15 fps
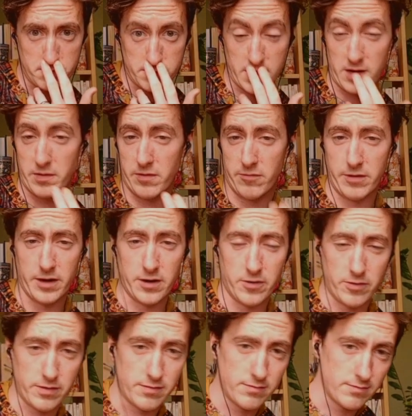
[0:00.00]
That'd be really
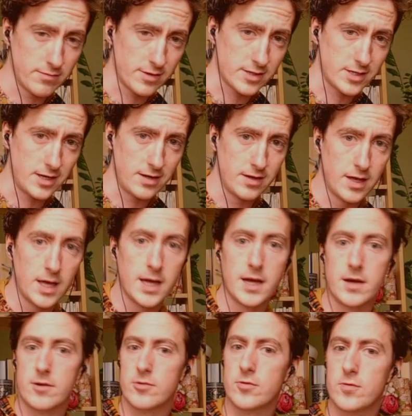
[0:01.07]
annoying, actually.
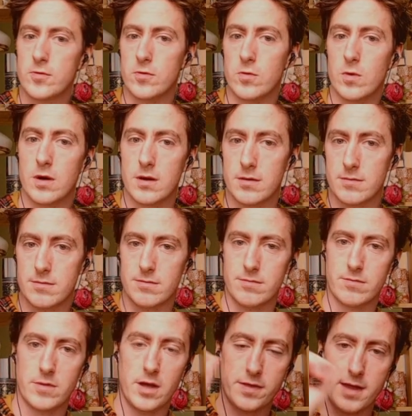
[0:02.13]
Ooh,
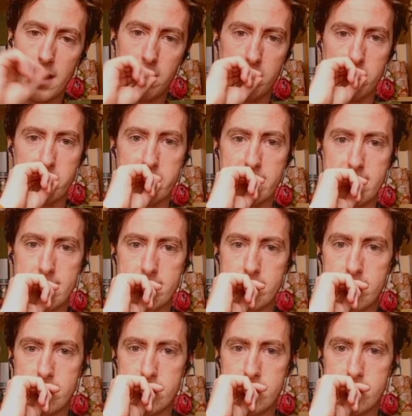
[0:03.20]
not that annoying though.